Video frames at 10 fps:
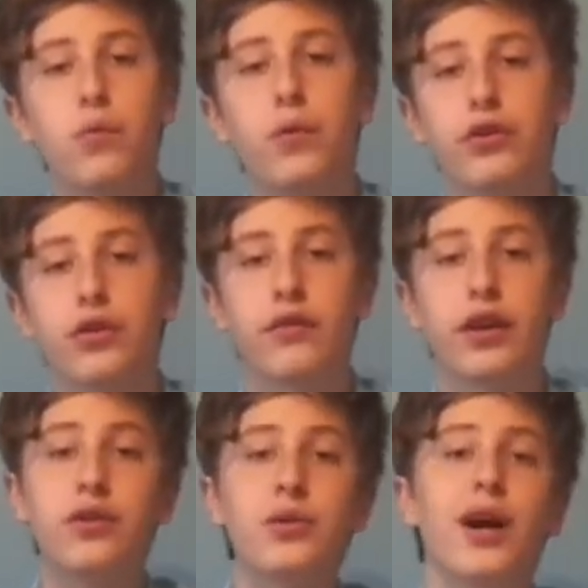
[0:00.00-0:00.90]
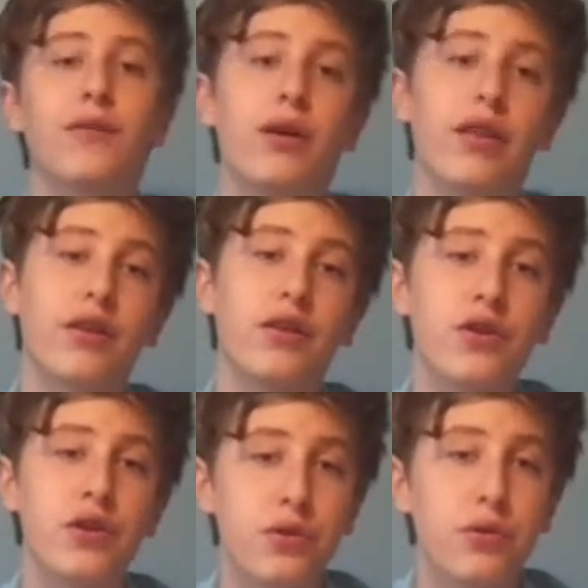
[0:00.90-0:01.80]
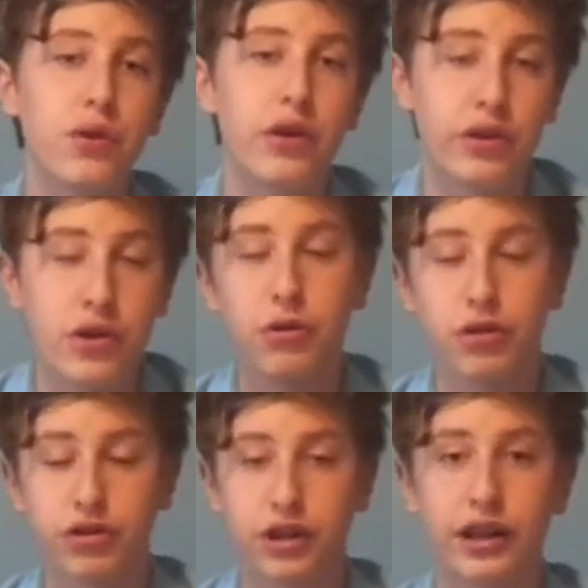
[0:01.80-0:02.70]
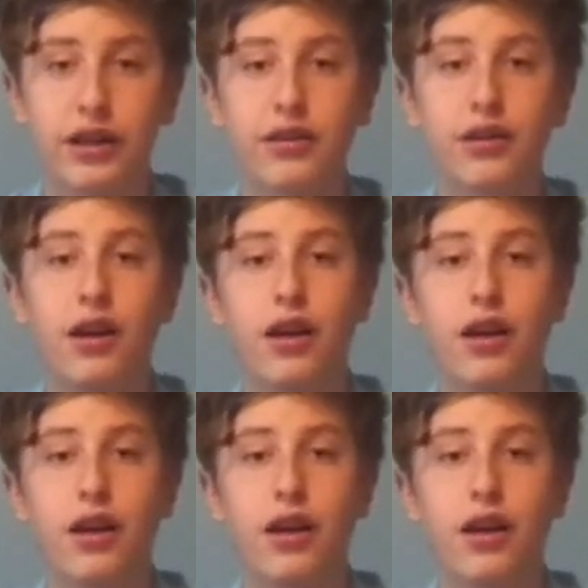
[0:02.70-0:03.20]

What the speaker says: which unless you have one of the newest Cricuts,